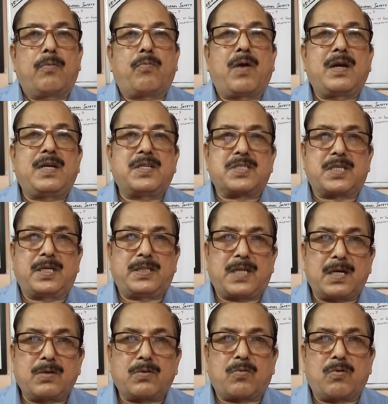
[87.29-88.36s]
One is
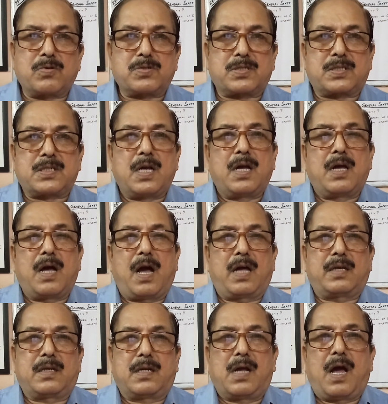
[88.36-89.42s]
hidden cost
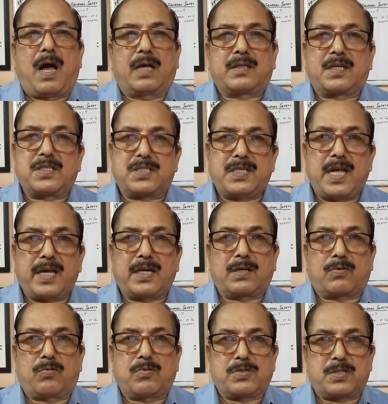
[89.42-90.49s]
and other is
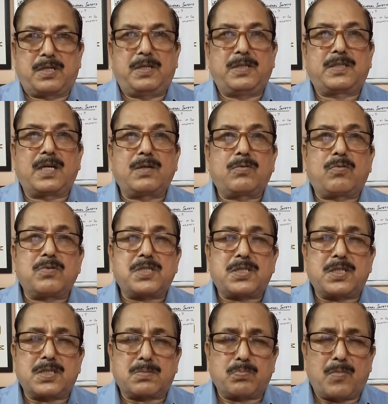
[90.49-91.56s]
direct cost. Hidden cost
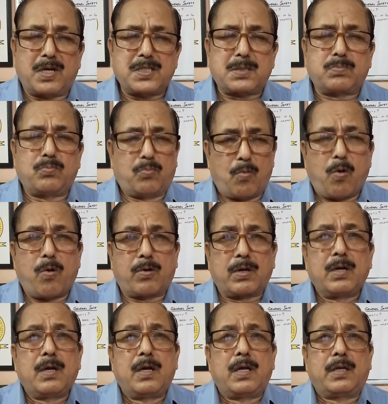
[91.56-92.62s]
is much
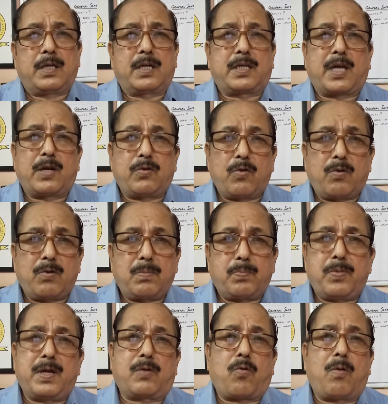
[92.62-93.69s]
more. It cannot
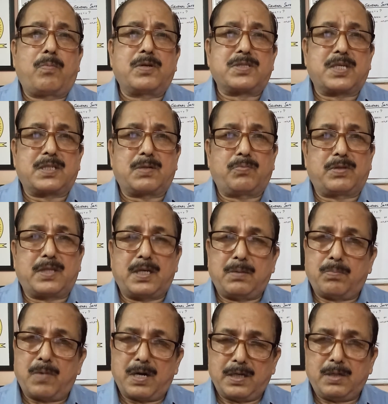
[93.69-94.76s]
be compensated with any
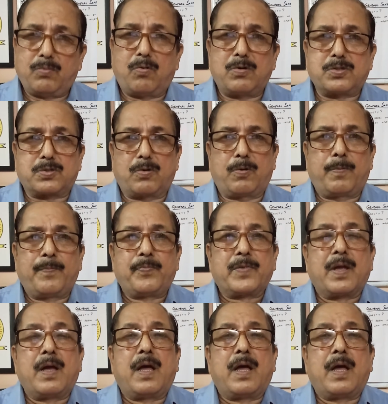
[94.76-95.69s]
money also.